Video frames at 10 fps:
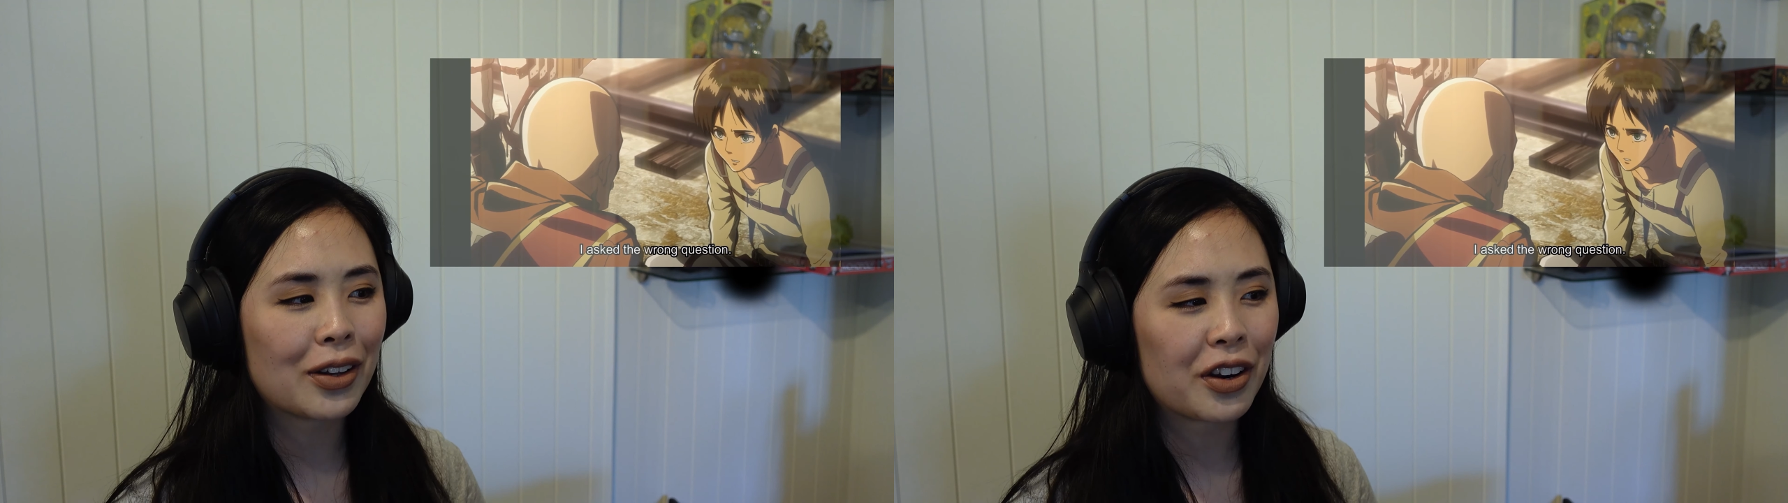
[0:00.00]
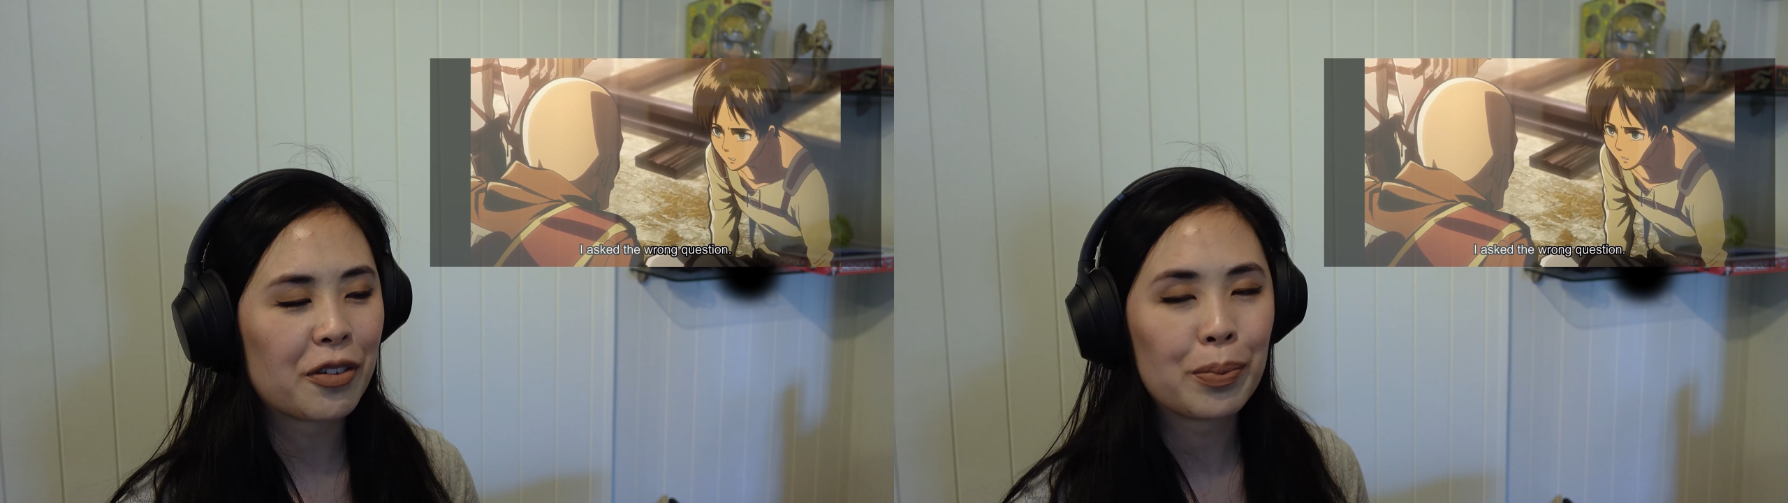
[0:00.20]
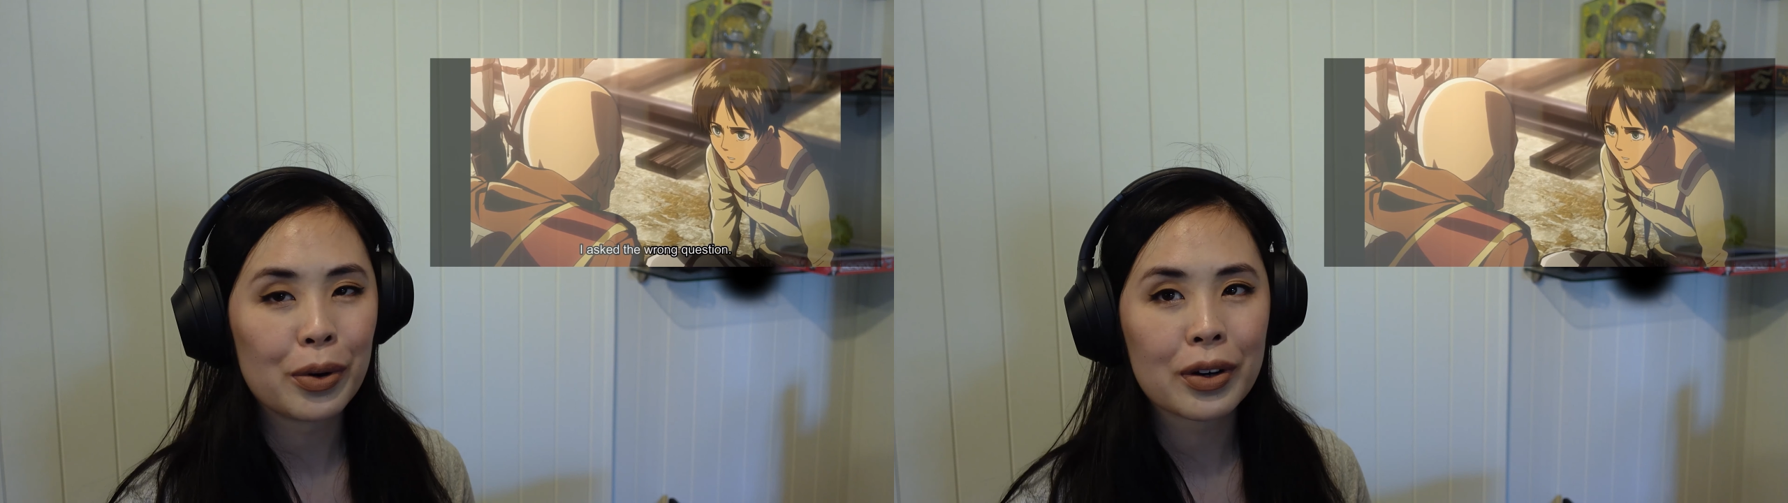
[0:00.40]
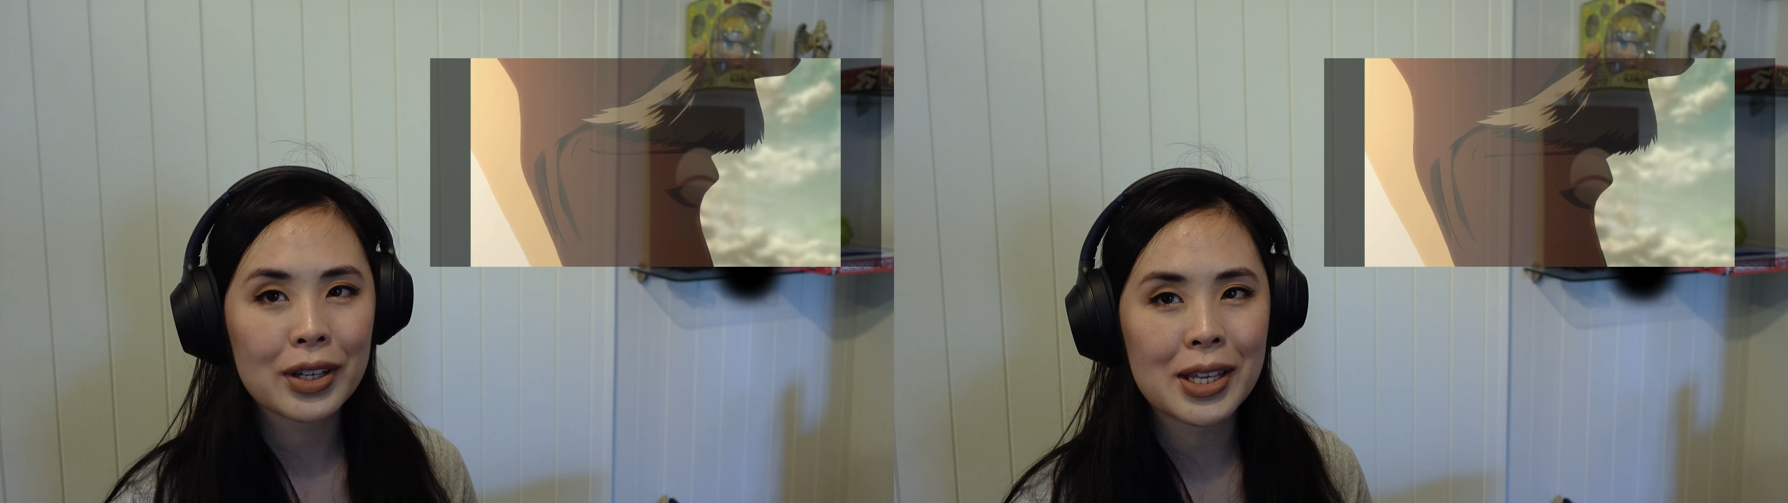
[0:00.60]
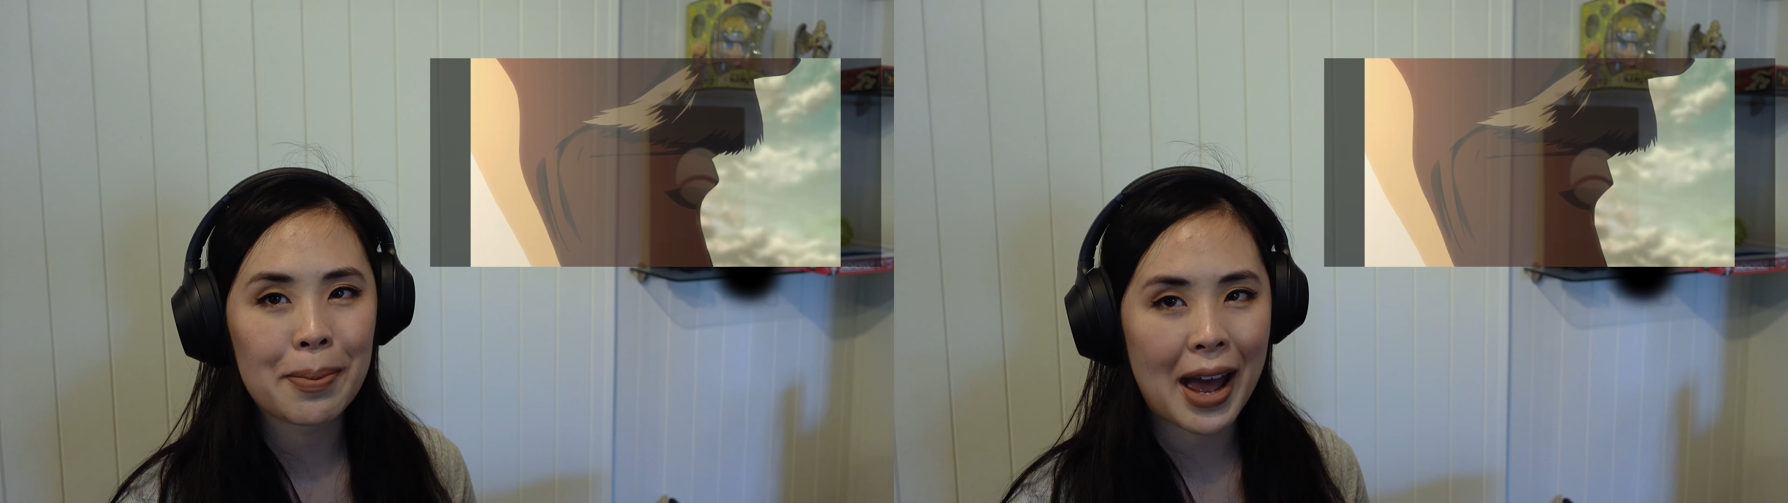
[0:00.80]
lot of
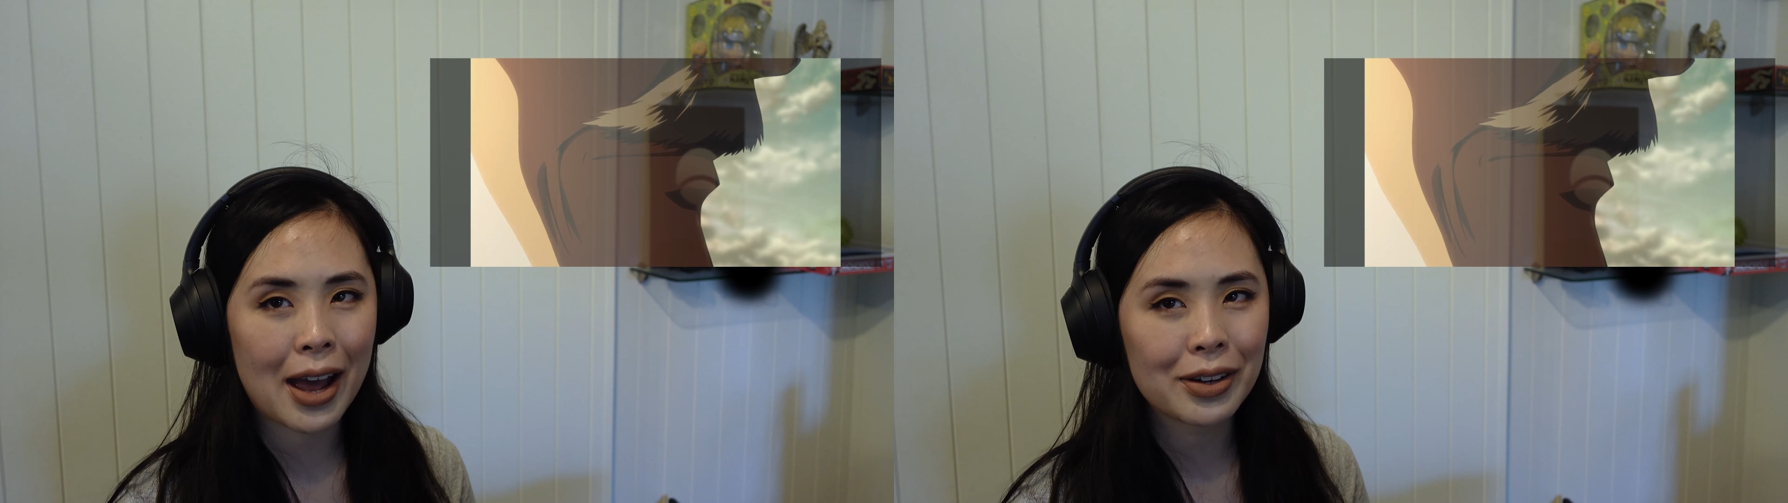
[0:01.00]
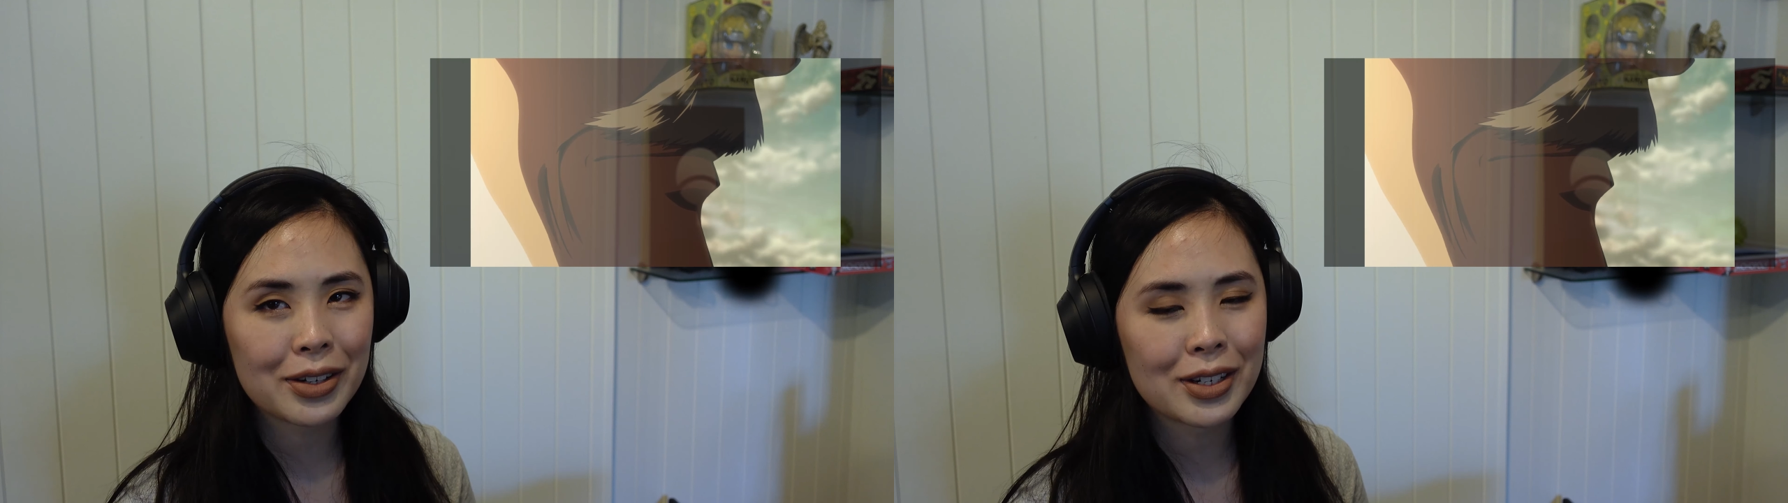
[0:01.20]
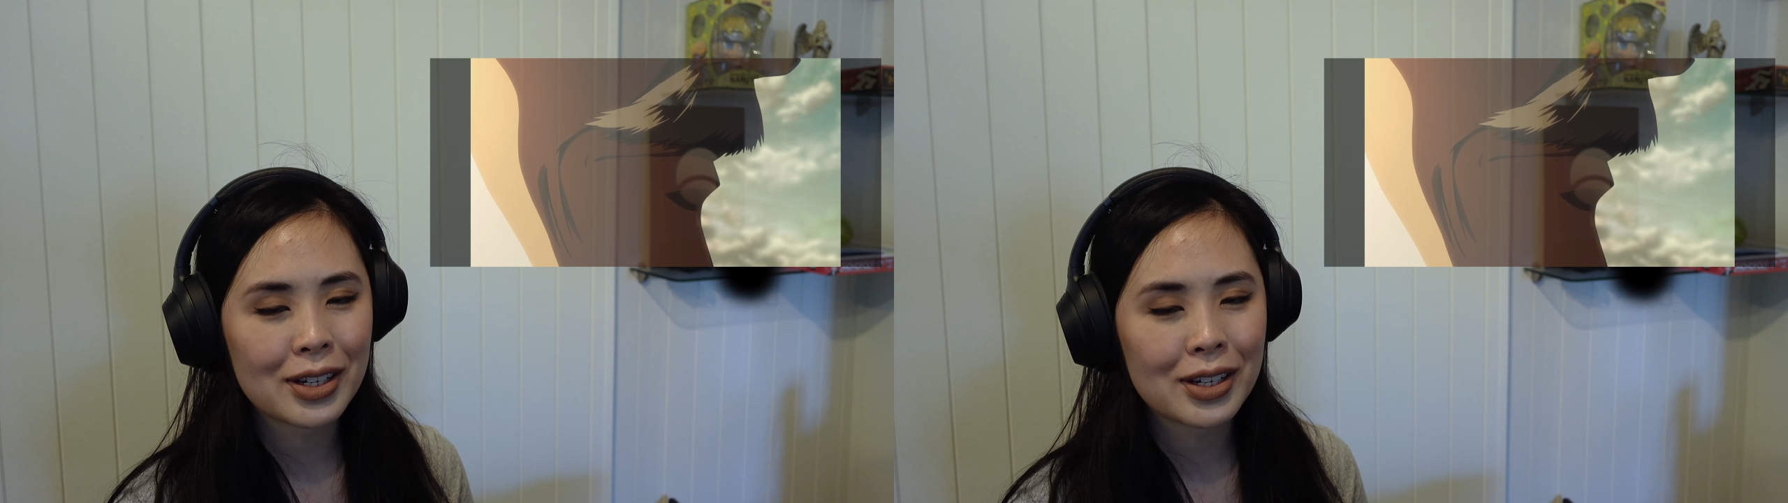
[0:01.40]
books about